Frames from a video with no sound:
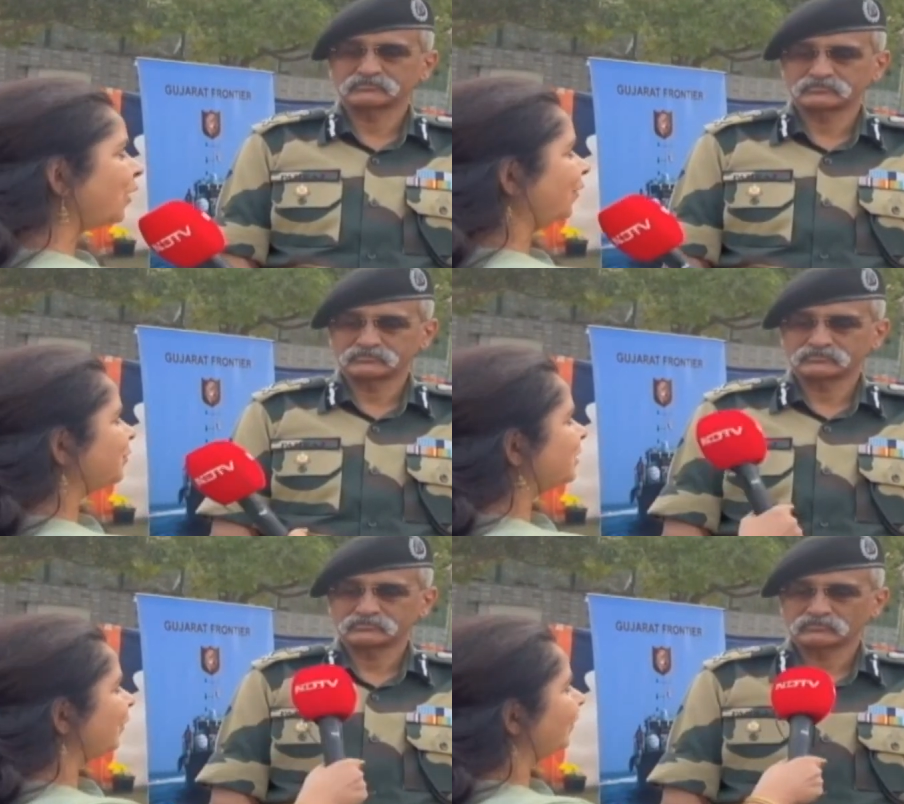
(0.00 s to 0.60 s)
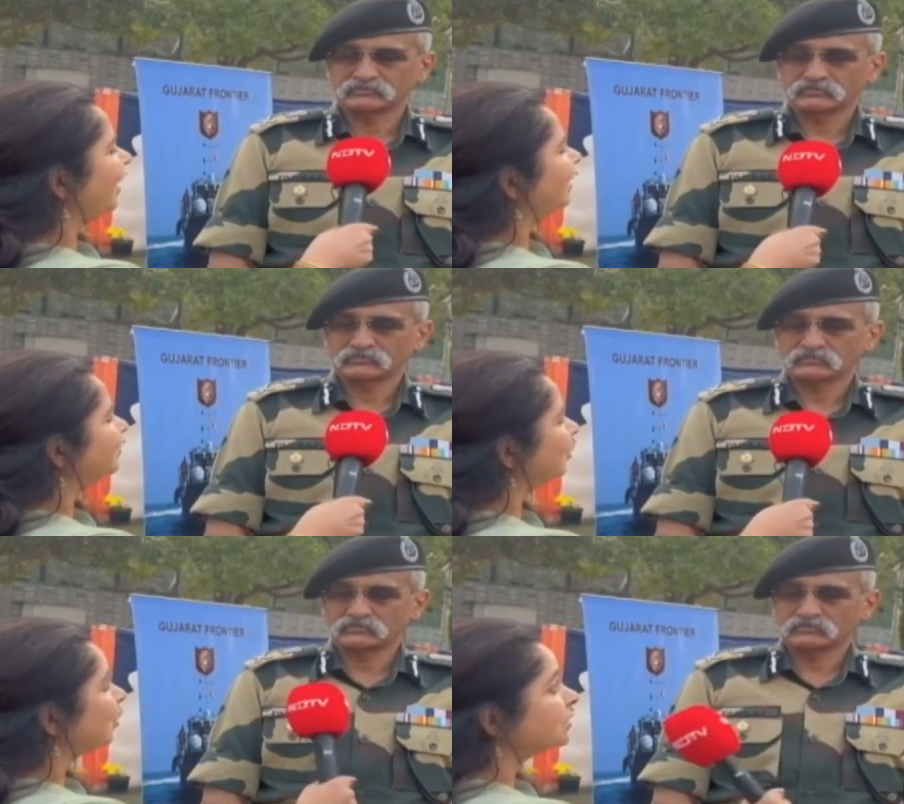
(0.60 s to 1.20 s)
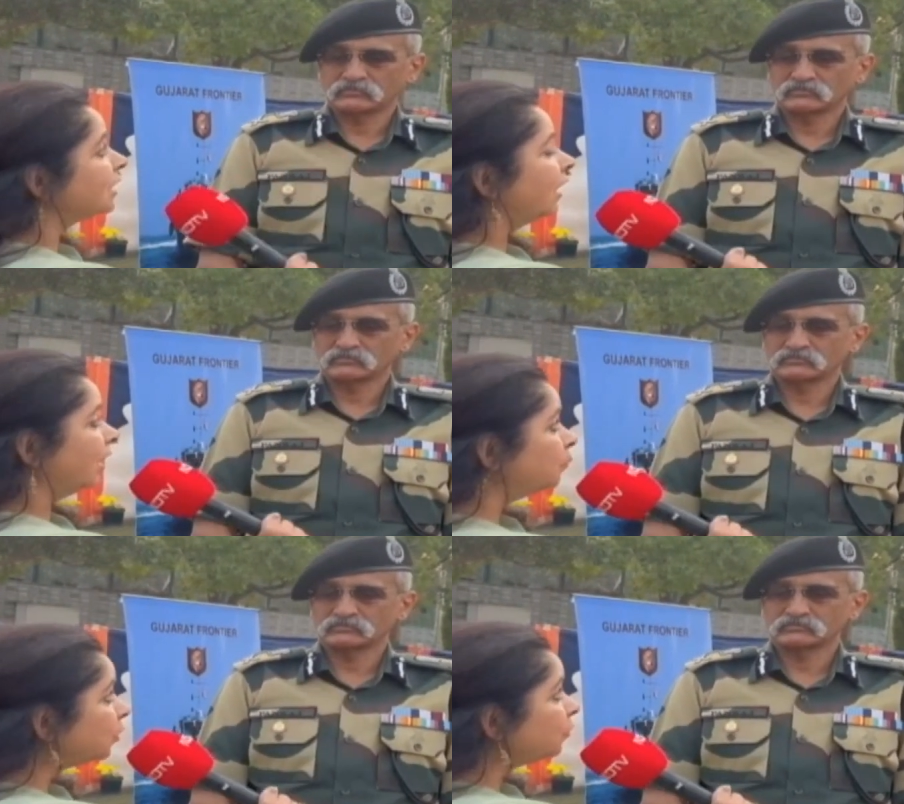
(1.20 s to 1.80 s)
Speaker 1: have to say on that? Because
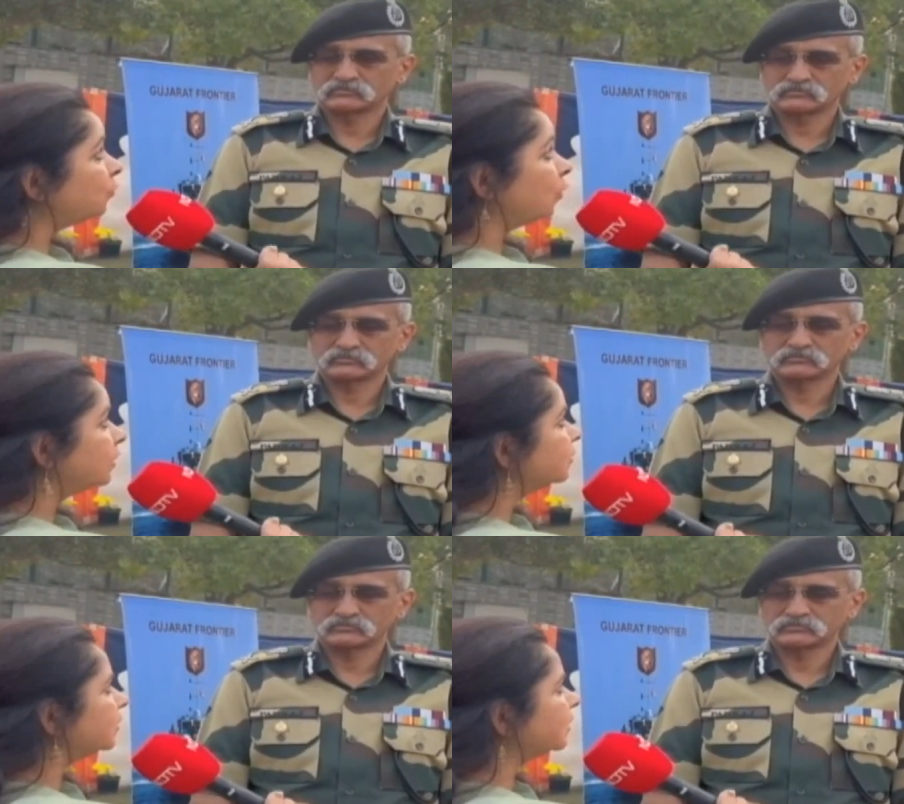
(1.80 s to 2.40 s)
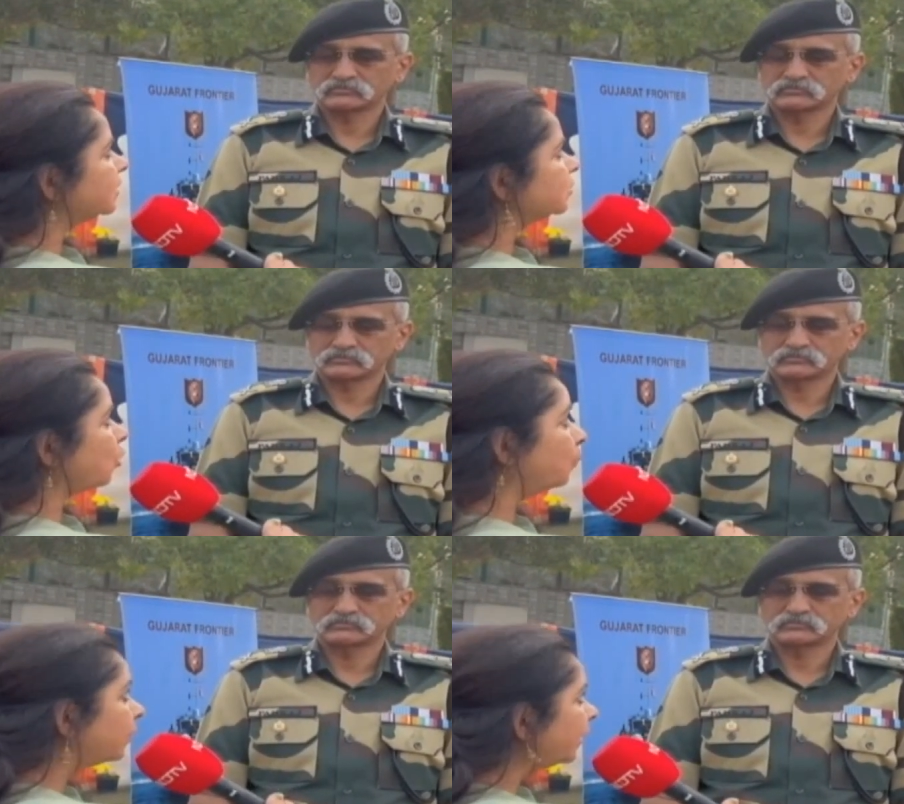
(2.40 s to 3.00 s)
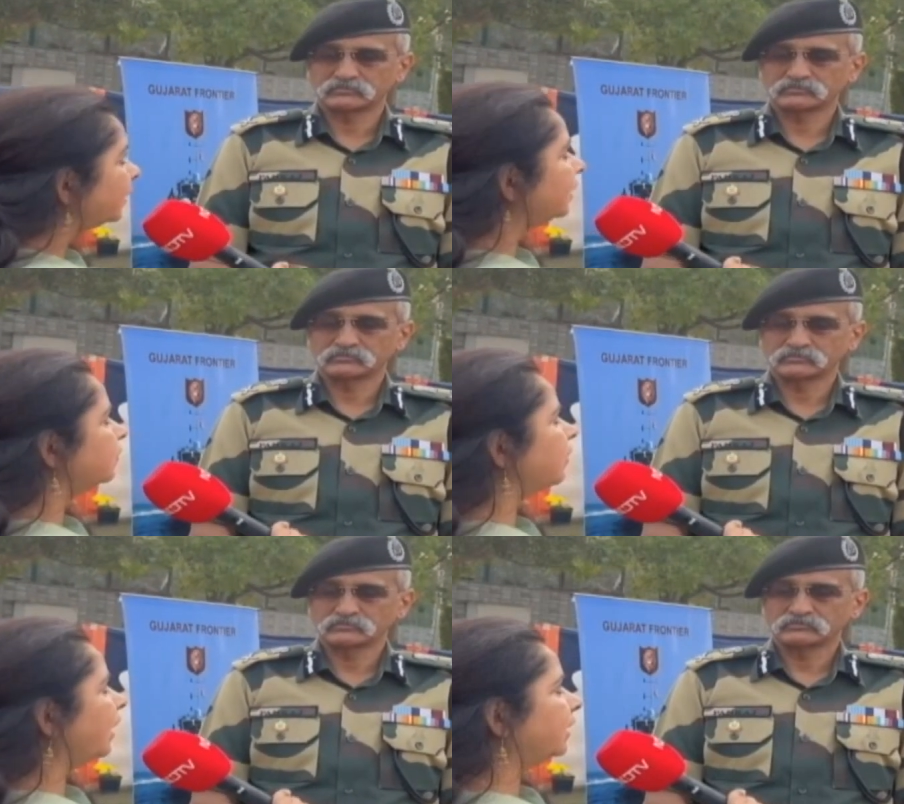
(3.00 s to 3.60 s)
number of foreign terrorists operating in
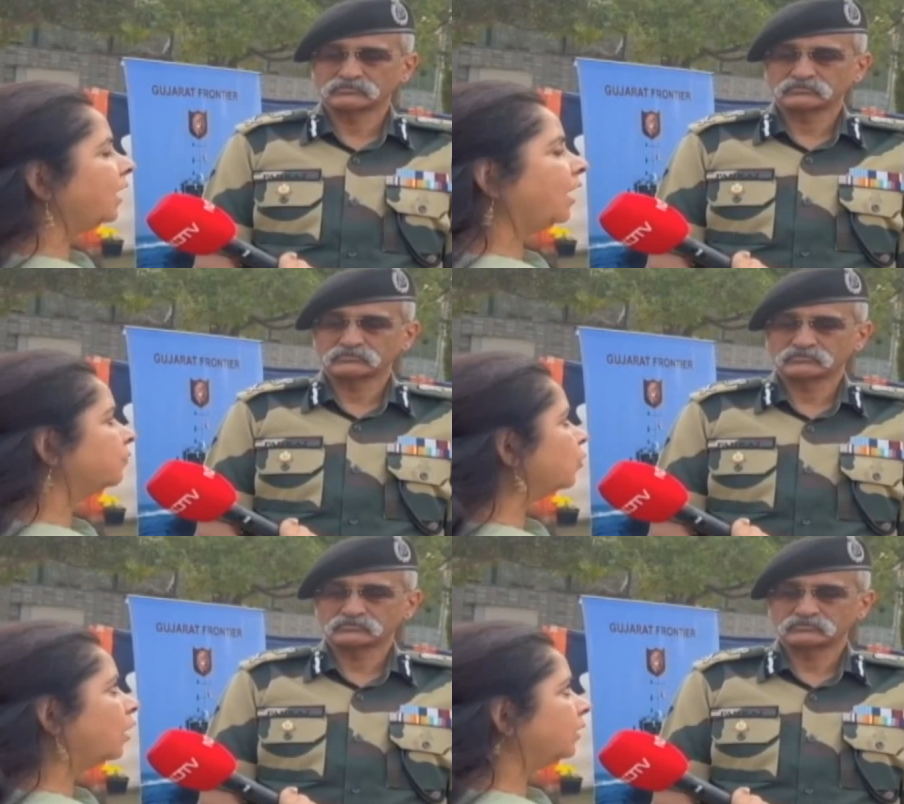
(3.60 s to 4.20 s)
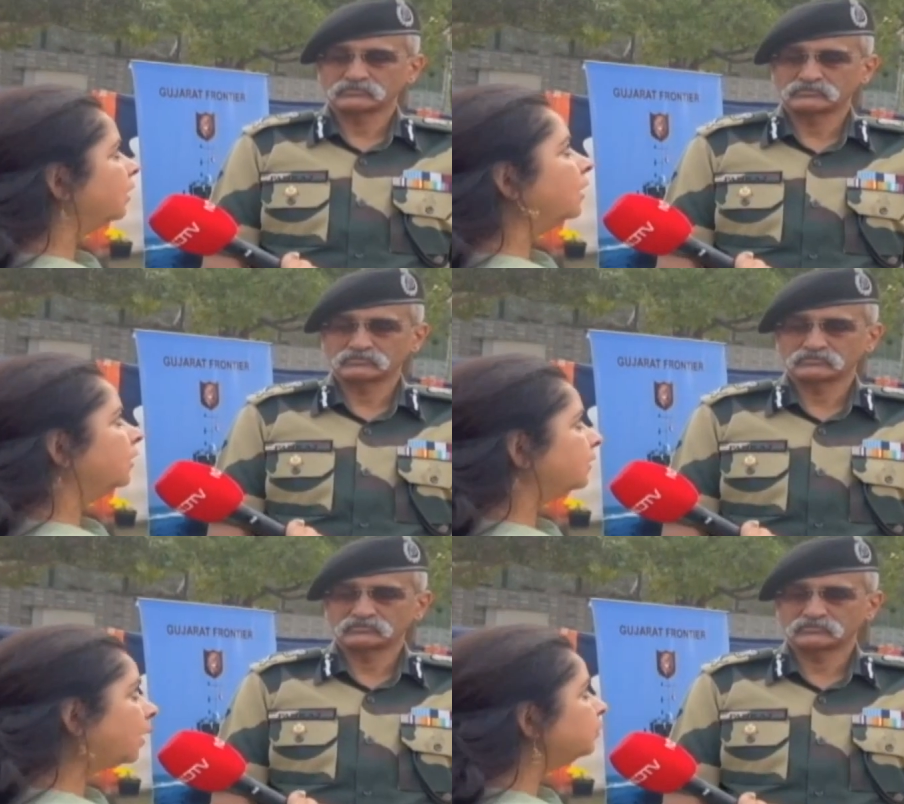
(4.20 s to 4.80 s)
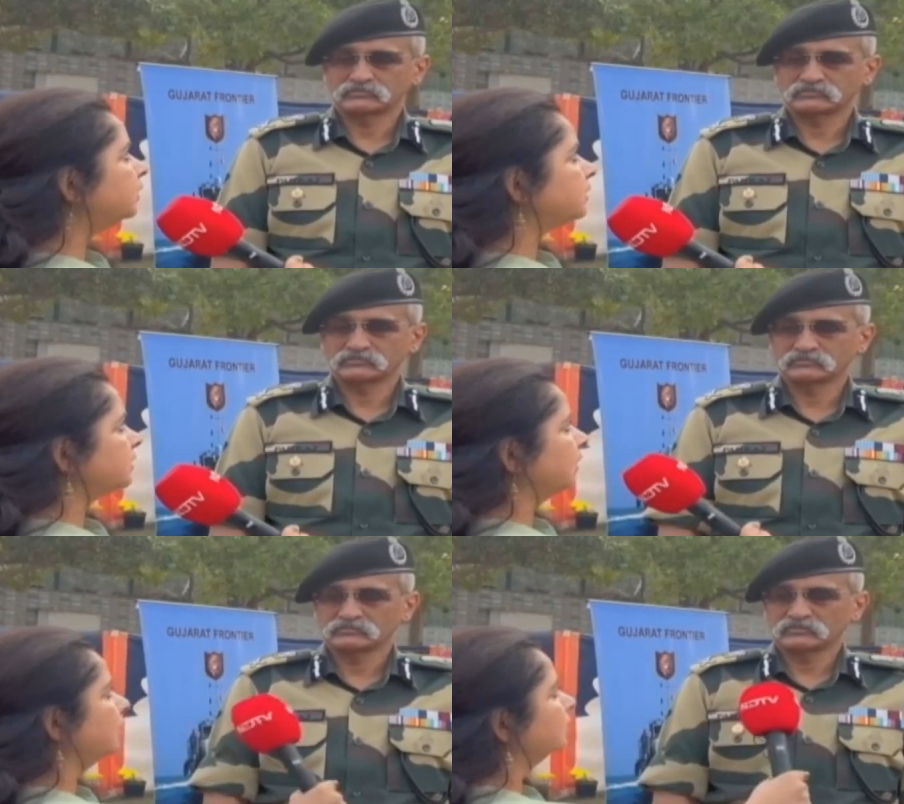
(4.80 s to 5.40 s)
Valley have gone double this
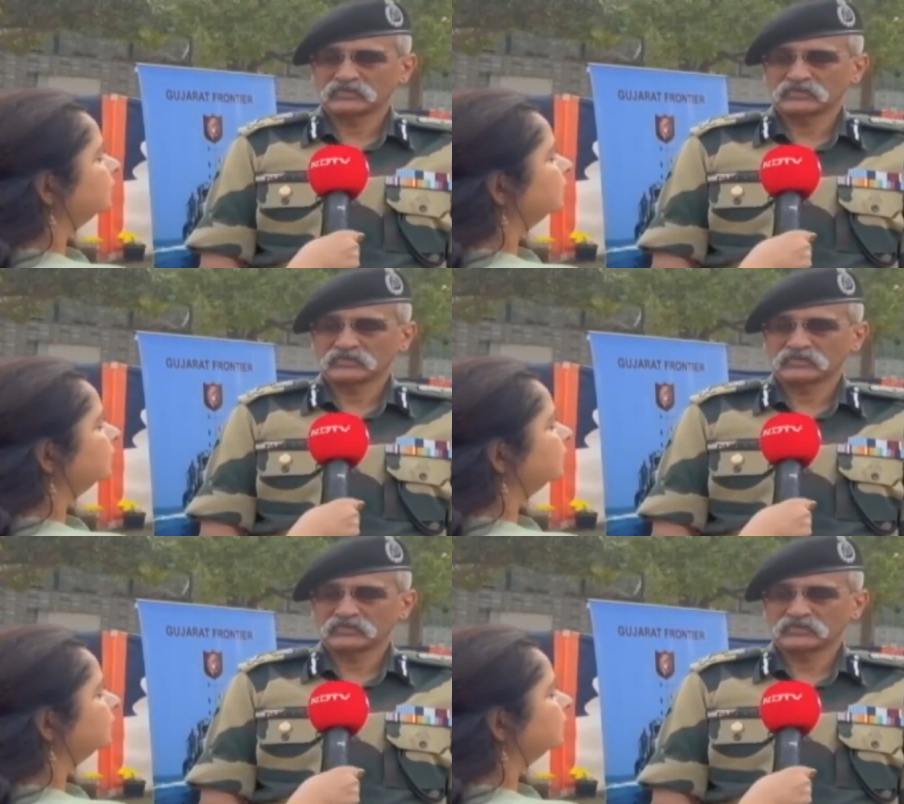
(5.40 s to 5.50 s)
year.